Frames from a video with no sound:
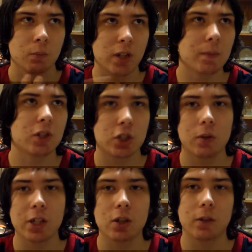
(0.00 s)
Pretty much,
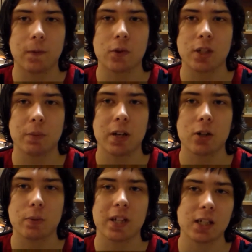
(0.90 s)
Tony Stark first
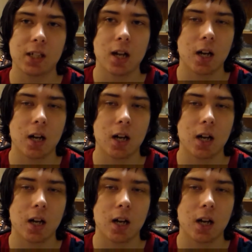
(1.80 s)
appears when he's